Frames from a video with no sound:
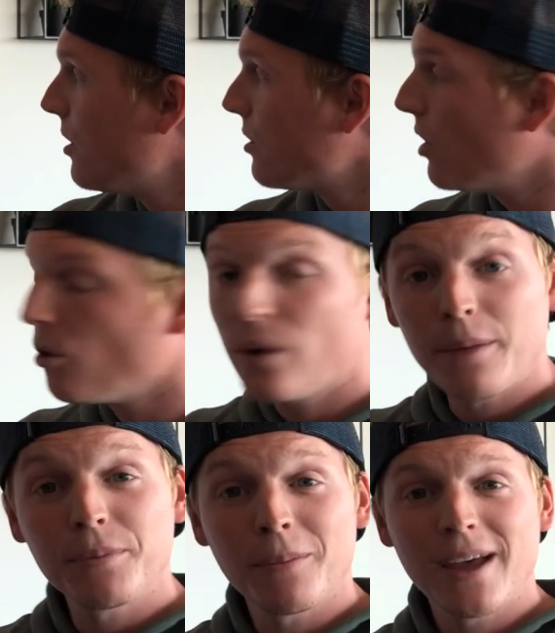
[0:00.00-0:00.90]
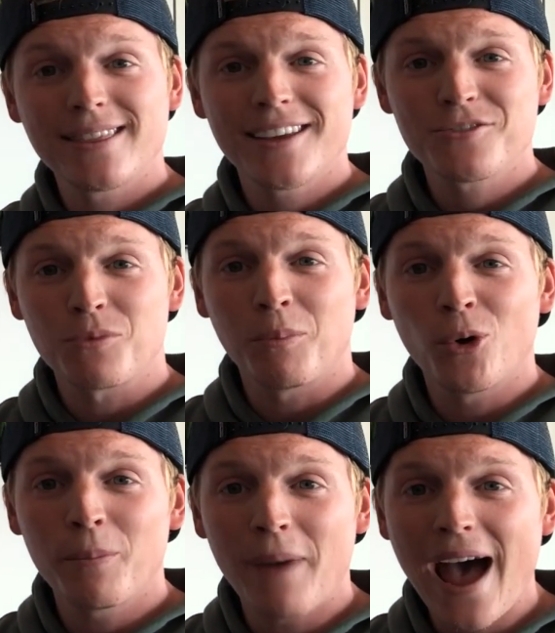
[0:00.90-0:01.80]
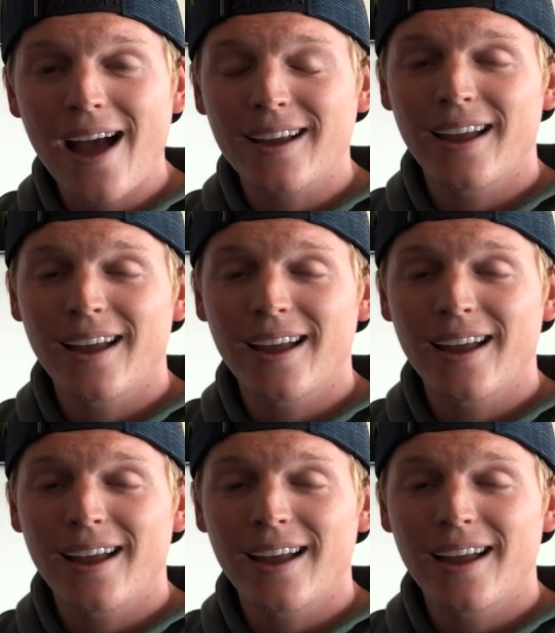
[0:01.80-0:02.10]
Go implement this, report back.